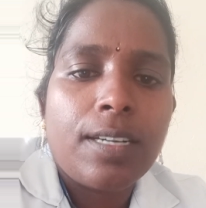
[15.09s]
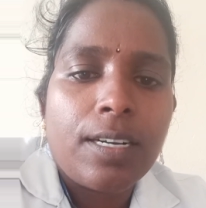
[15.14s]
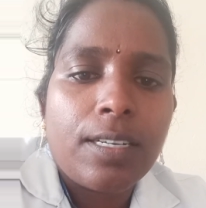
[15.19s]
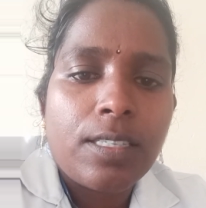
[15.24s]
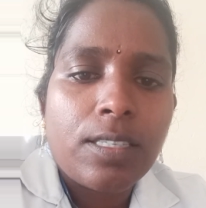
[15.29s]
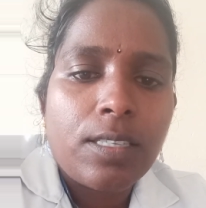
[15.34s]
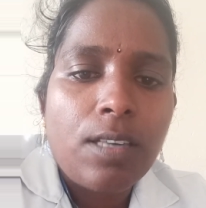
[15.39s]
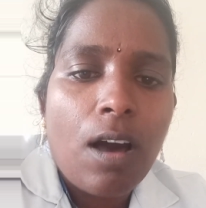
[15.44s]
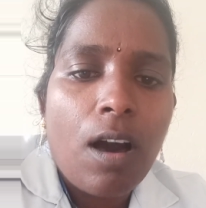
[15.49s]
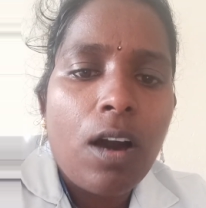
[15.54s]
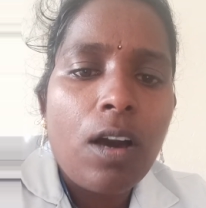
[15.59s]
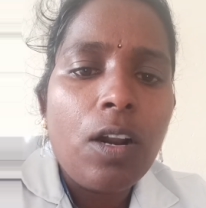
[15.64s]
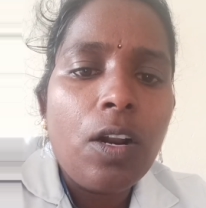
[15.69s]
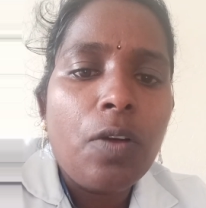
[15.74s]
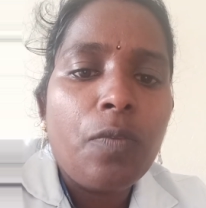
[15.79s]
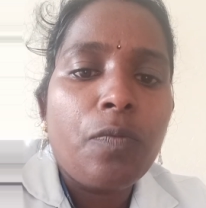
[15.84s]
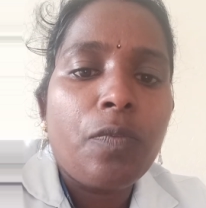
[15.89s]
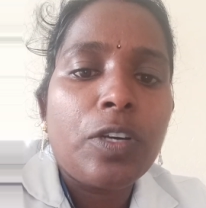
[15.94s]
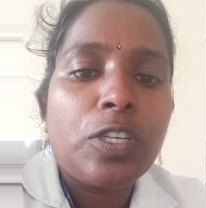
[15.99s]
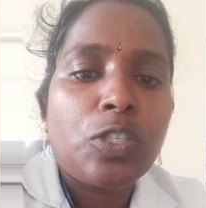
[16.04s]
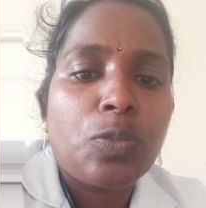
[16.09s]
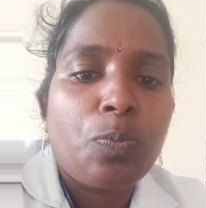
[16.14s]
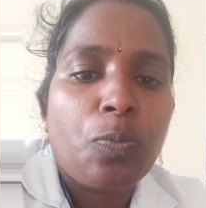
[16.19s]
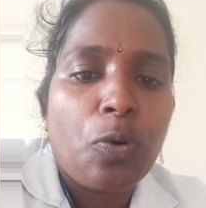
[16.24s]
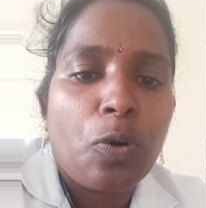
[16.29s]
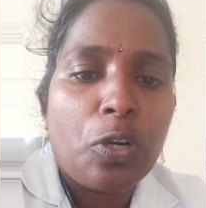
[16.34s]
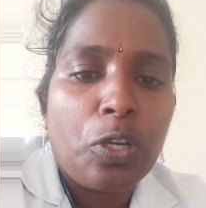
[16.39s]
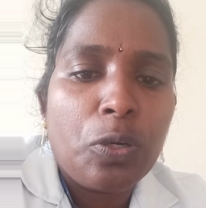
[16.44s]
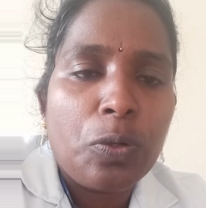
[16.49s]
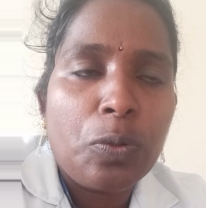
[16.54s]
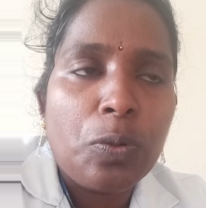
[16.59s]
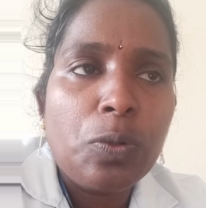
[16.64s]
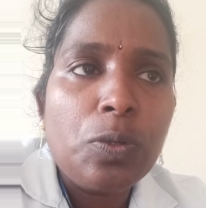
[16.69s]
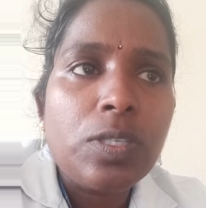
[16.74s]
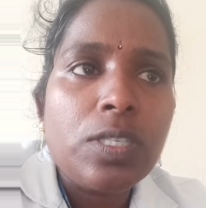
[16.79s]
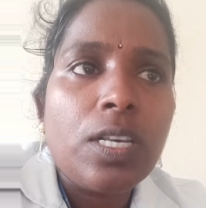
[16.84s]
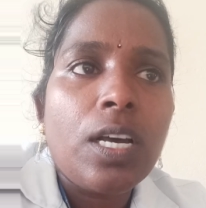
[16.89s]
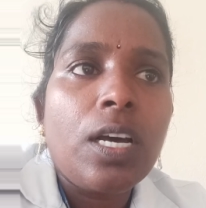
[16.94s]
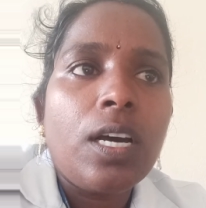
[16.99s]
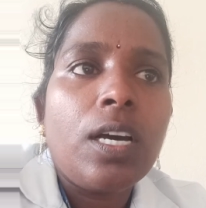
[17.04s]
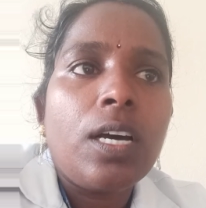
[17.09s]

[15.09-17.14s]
drugs are which produce